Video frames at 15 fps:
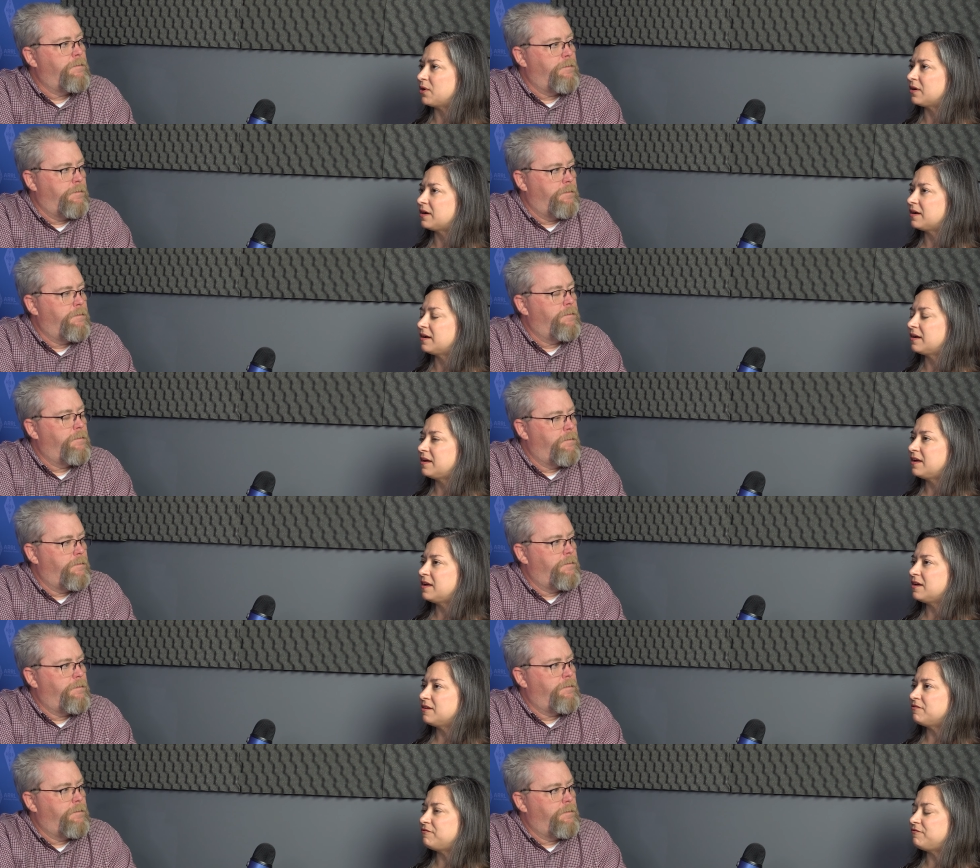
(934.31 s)
Speaker 1: book
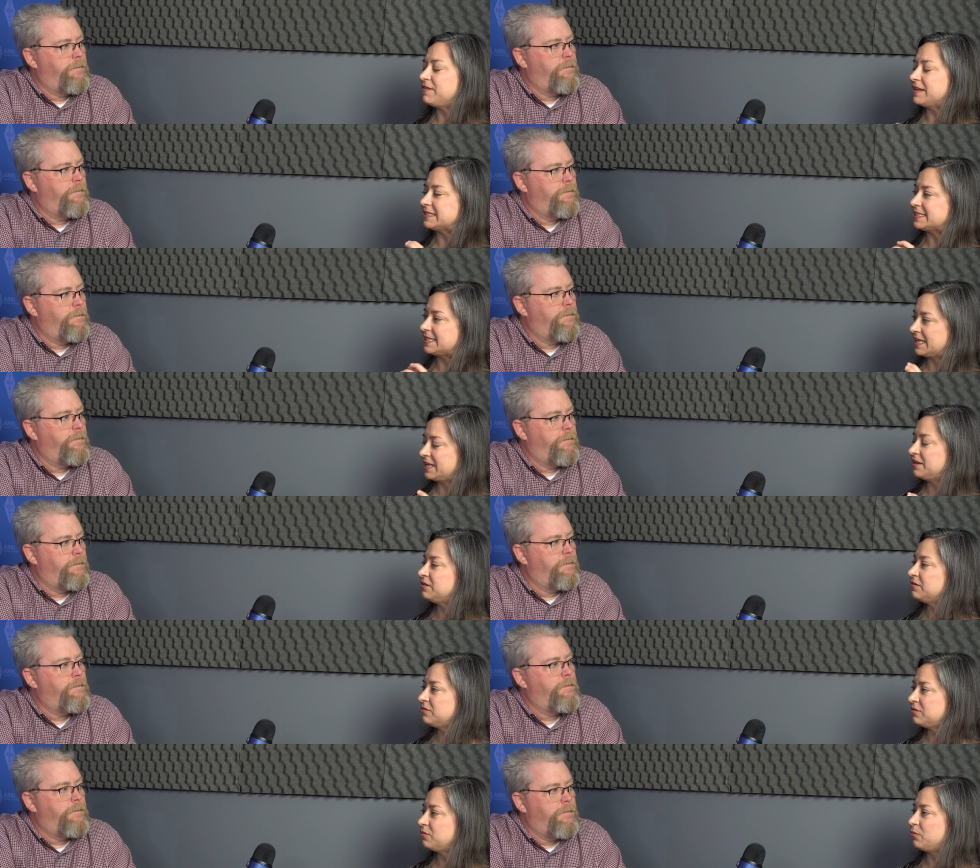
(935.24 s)
fits
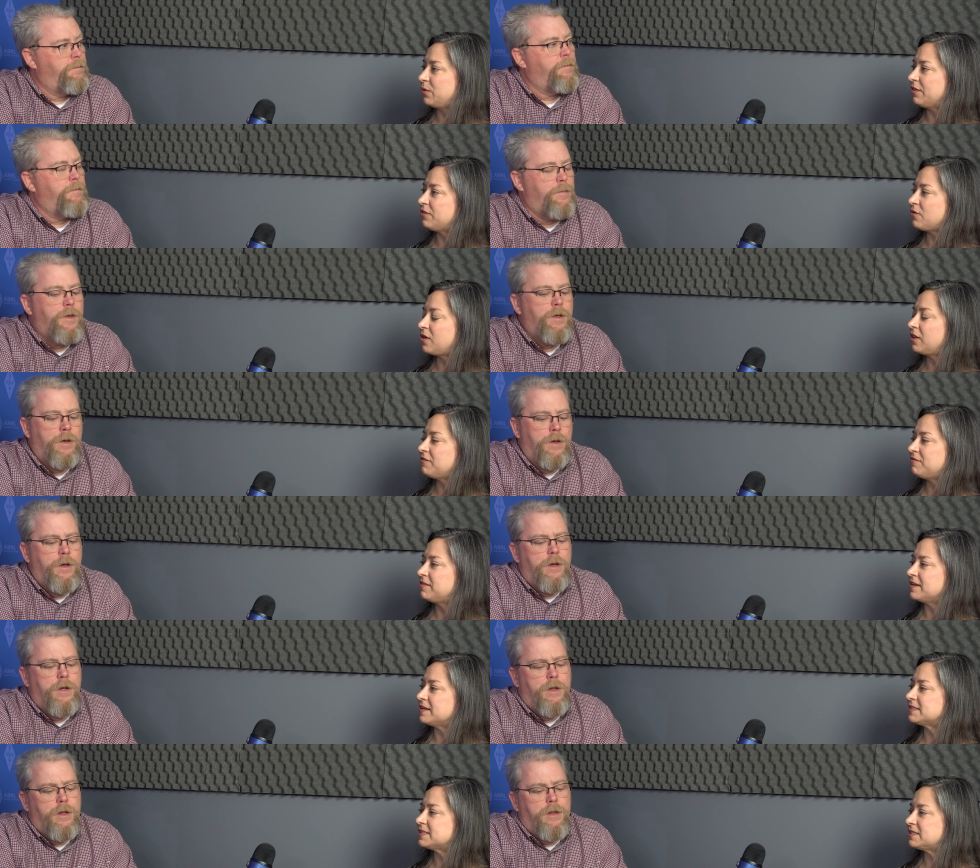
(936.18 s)
in with all
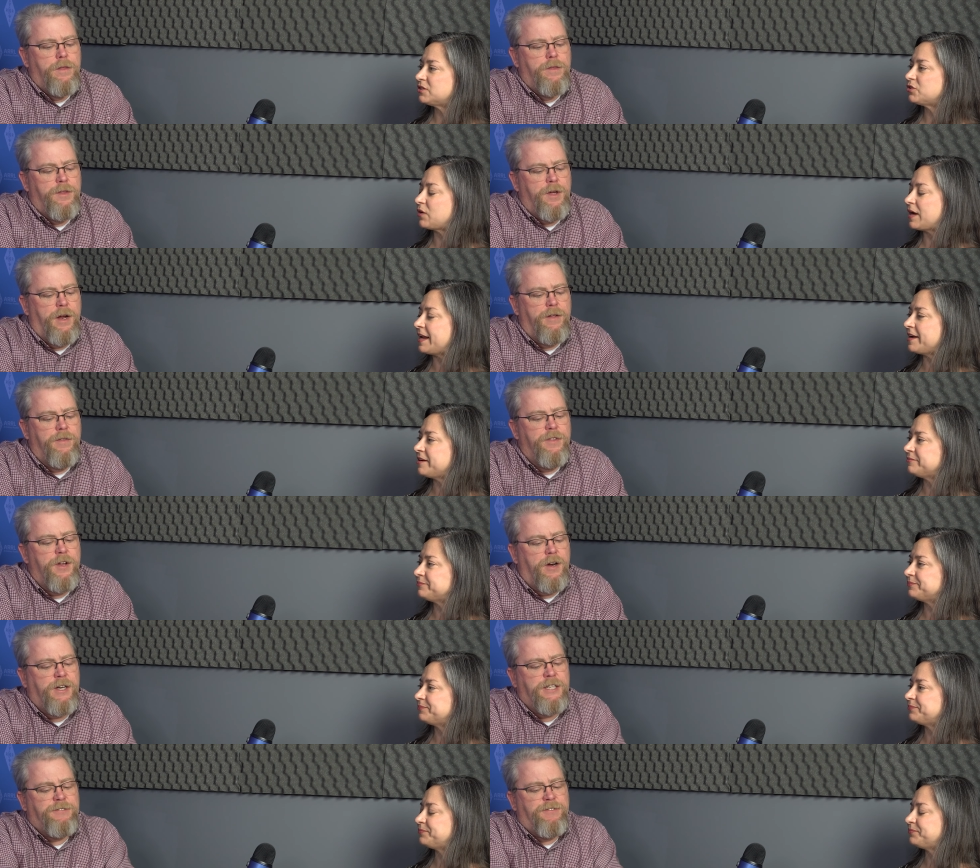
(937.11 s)
of this
Speaker 2: training?
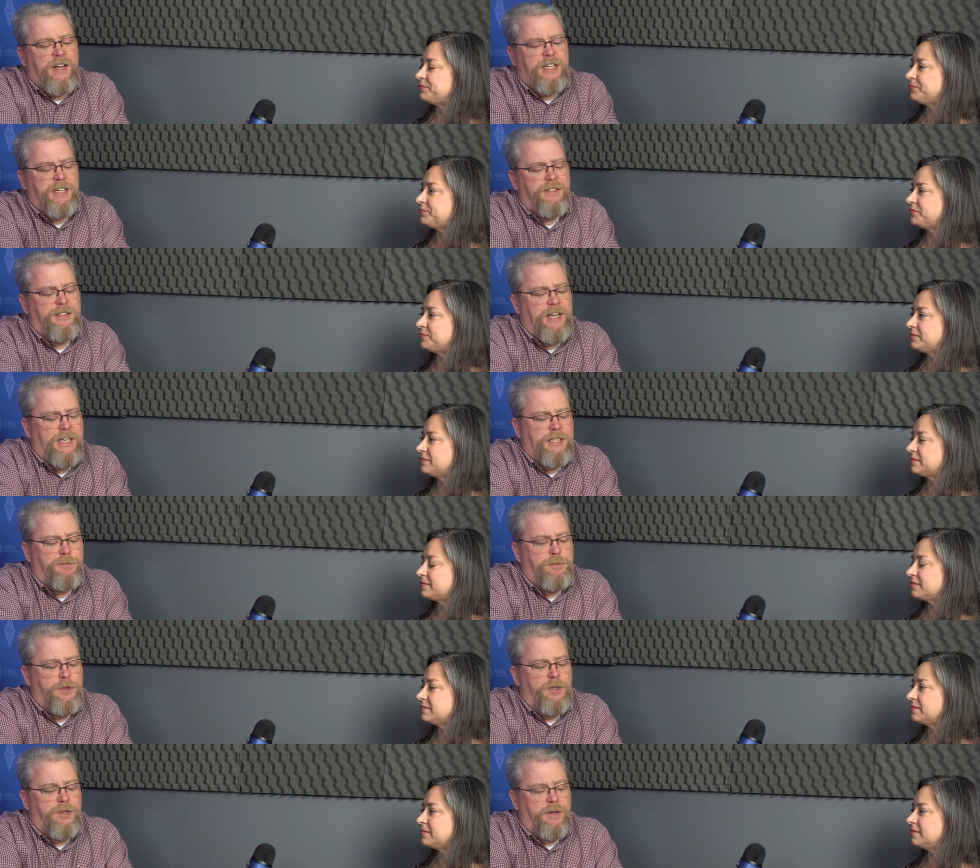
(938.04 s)
The ARES
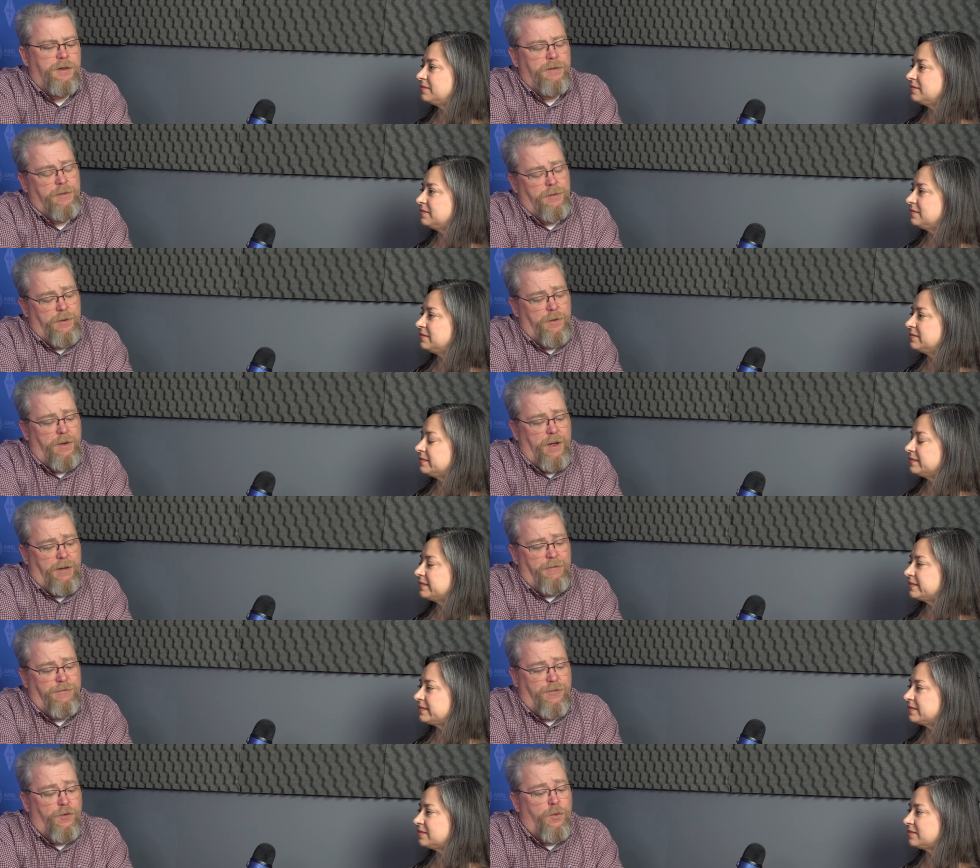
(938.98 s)
task book,
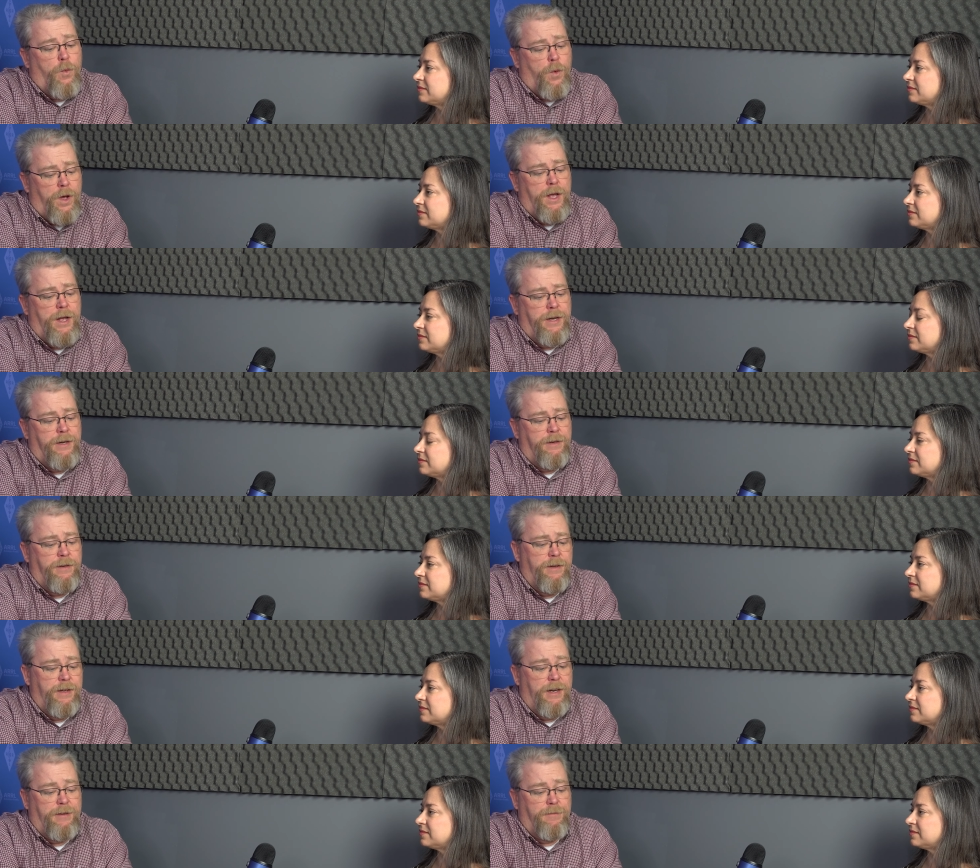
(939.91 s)
for one,
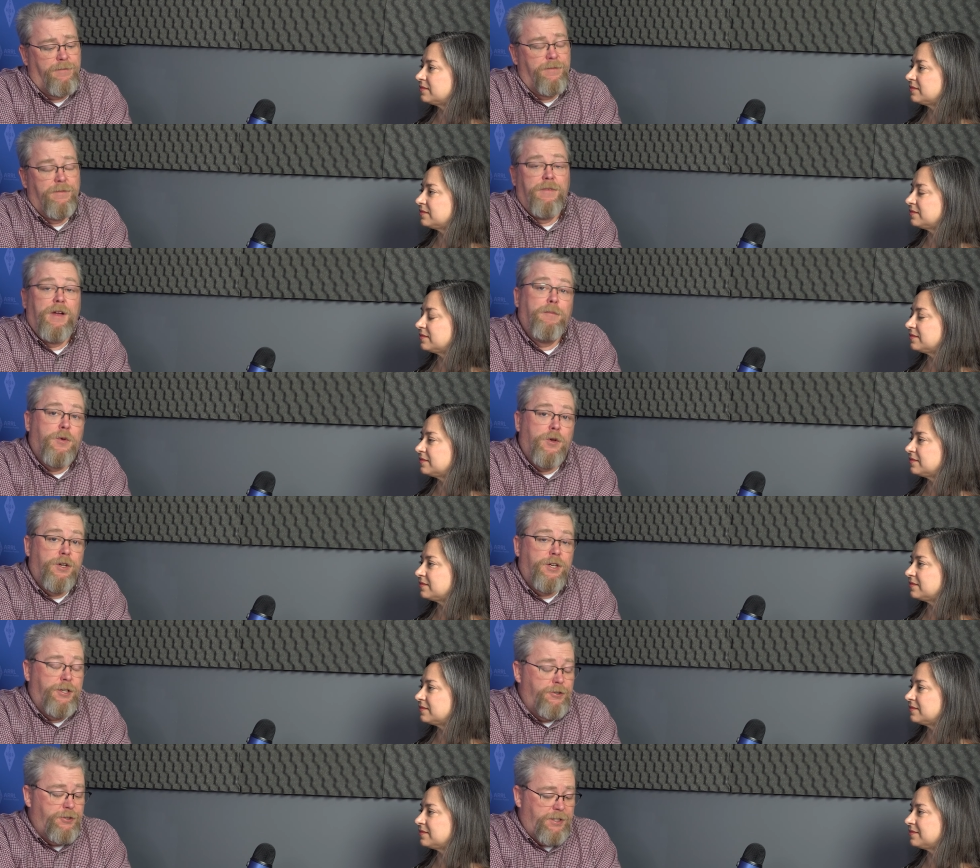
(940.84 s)
and I'm
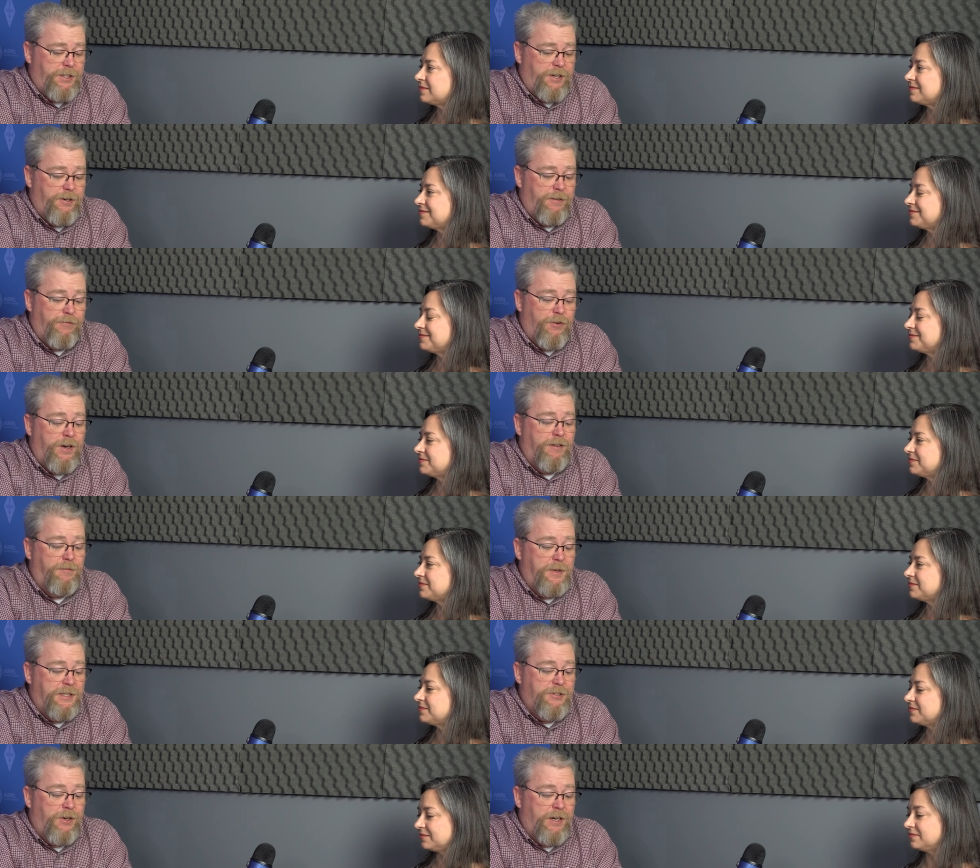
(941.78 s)
going to use it here in front
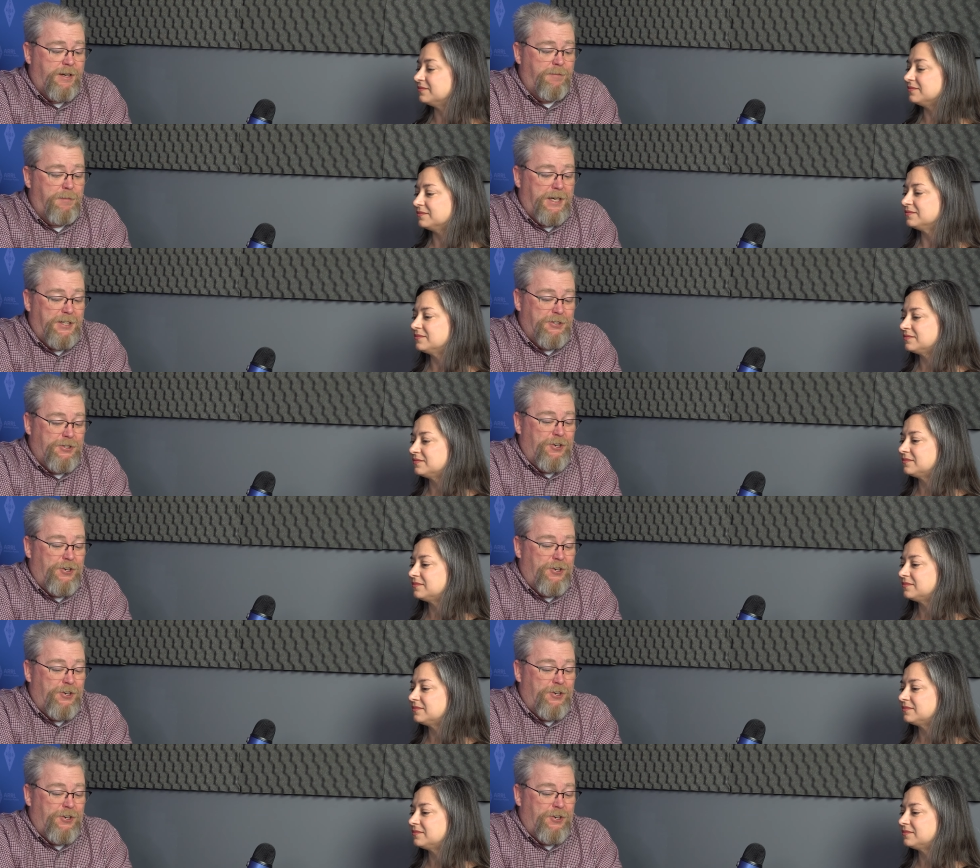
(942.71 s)
of me so I can make